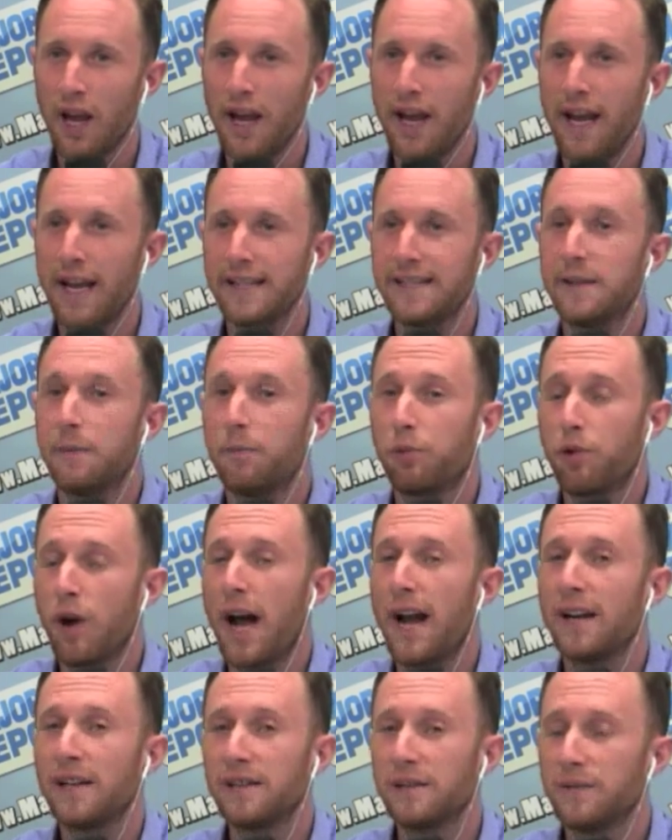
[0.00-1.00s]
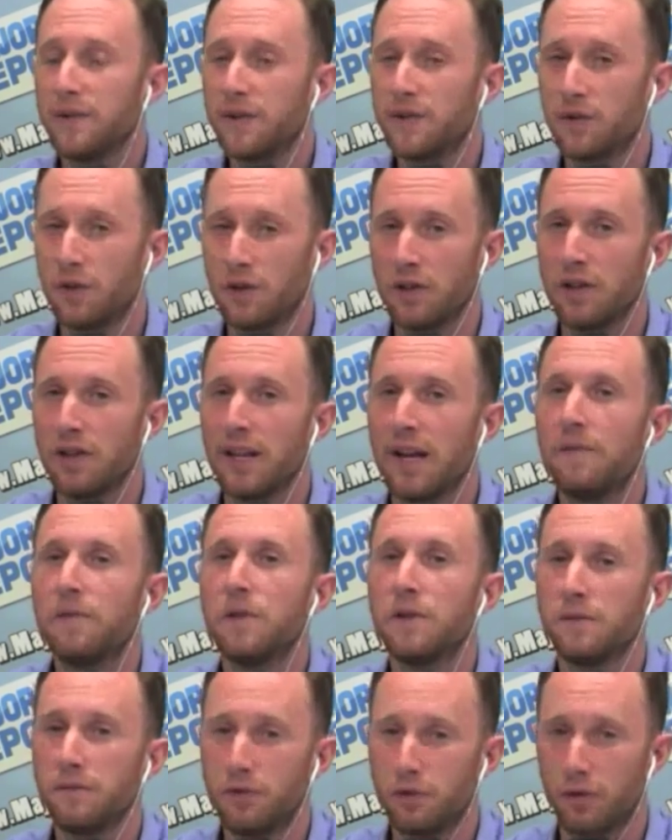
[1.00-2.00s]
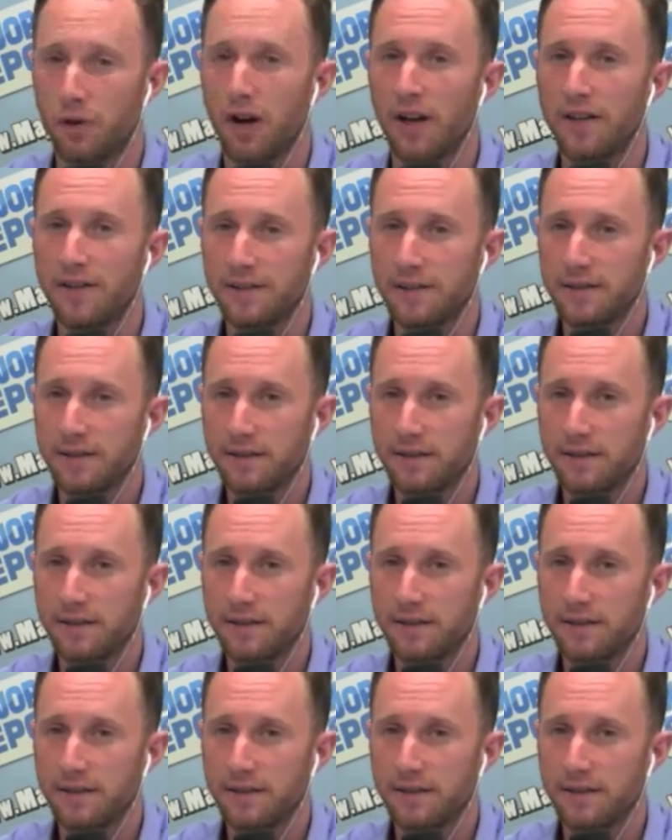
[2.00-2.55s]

It's a product of a certain level of trust.